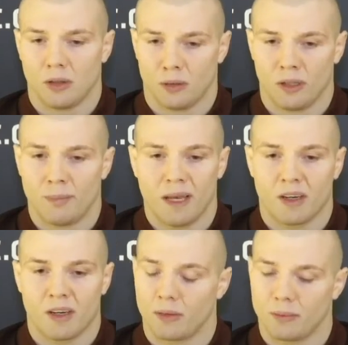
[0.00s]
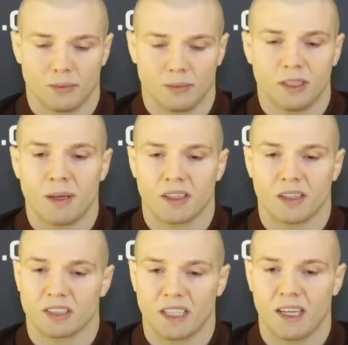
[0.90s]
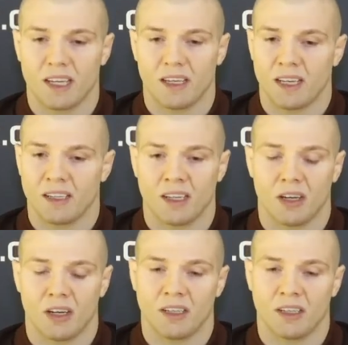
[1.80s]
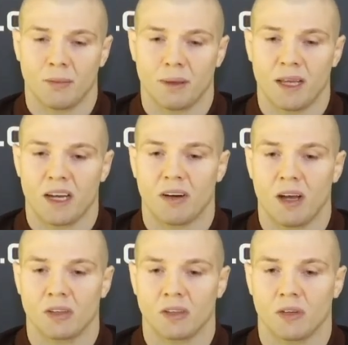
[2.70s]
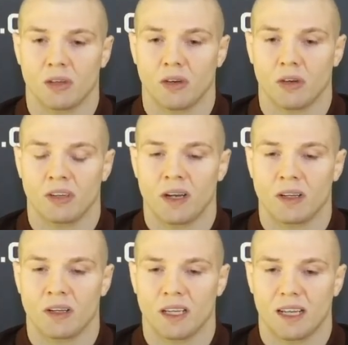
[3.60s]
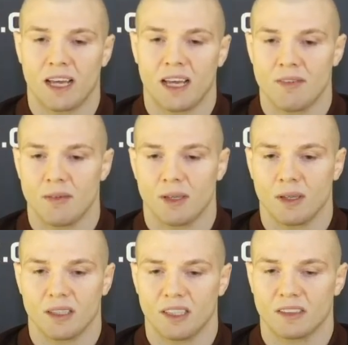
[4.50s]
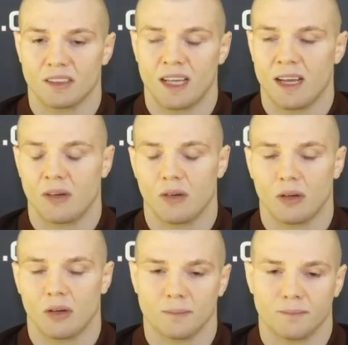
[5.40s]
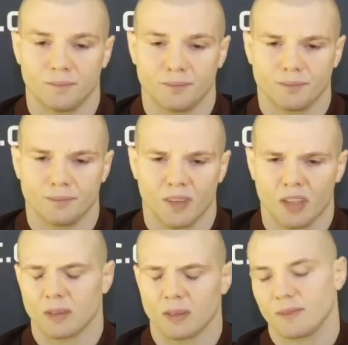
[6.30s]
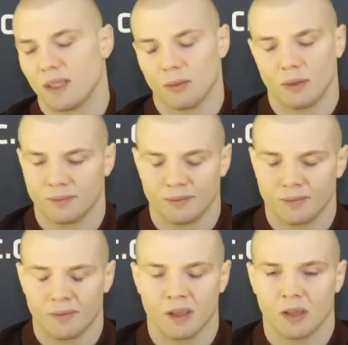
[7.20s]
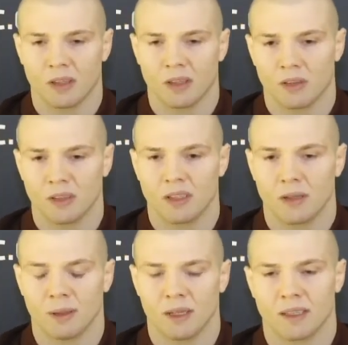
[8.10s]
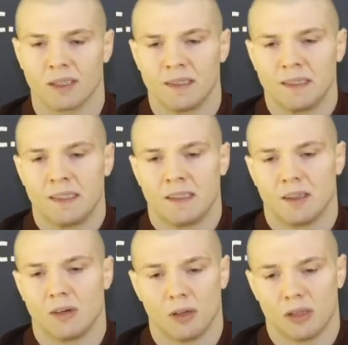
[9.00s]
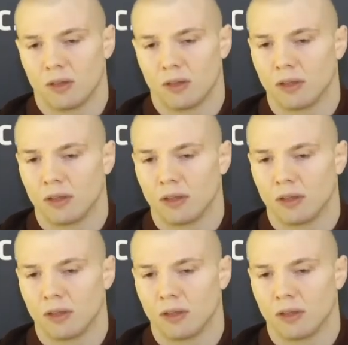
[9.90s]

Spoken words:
you better stay and not play around, going around like heavyweight this and that, or yeah, well, not gonna go into that, but like, or